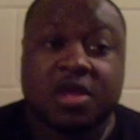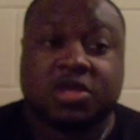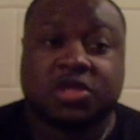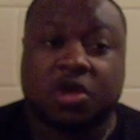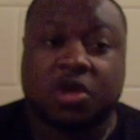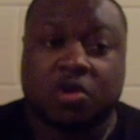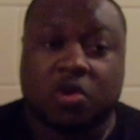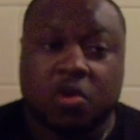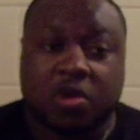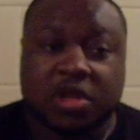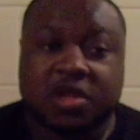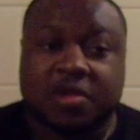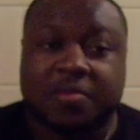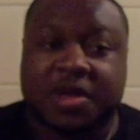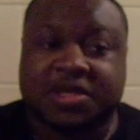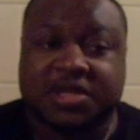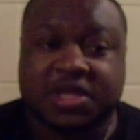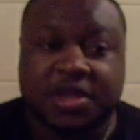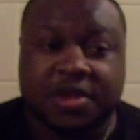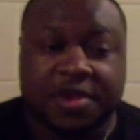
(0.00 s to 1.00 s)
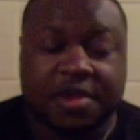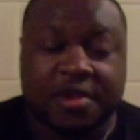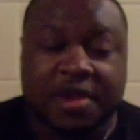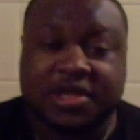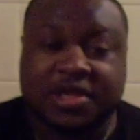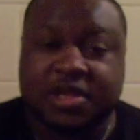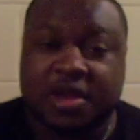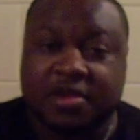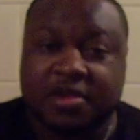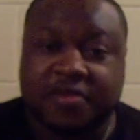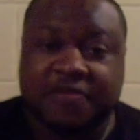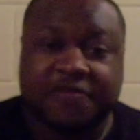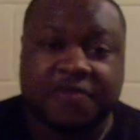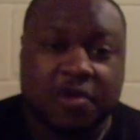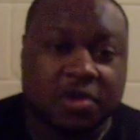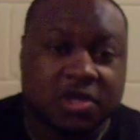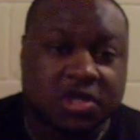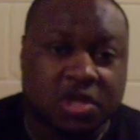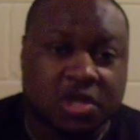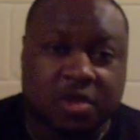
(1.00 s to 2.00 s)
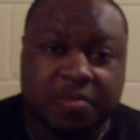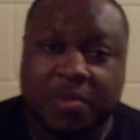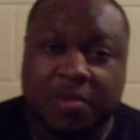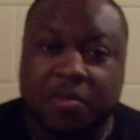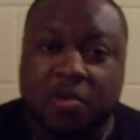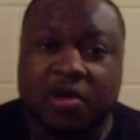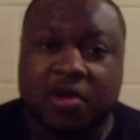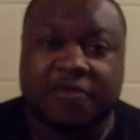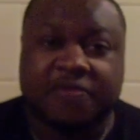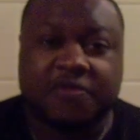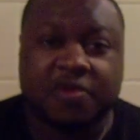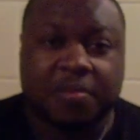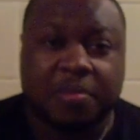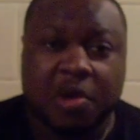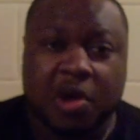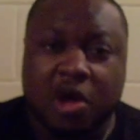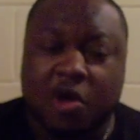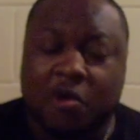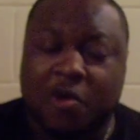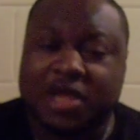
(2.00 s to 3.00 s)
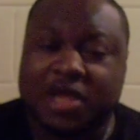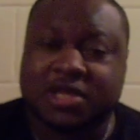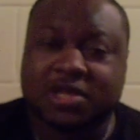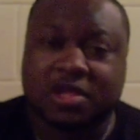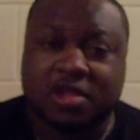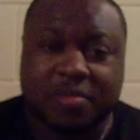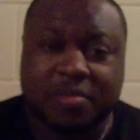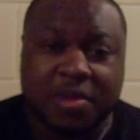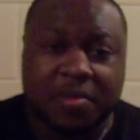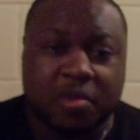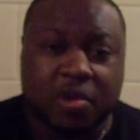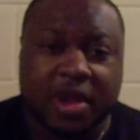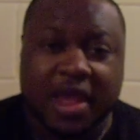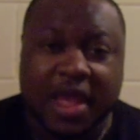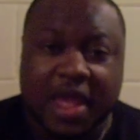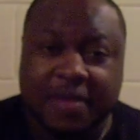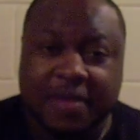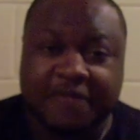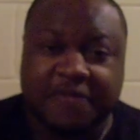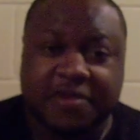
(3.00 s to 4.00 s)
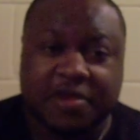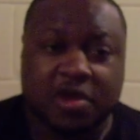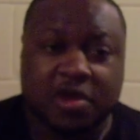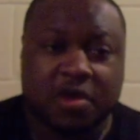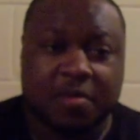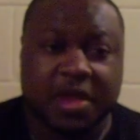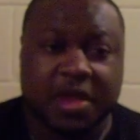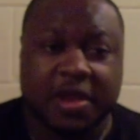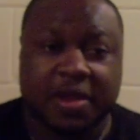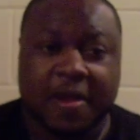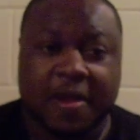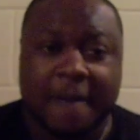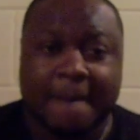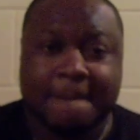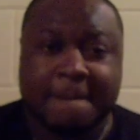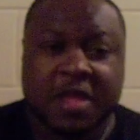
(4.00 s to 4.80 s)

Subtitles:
So going into my senior year, I started to focus a little bit more on football, watch a little bit more game film, and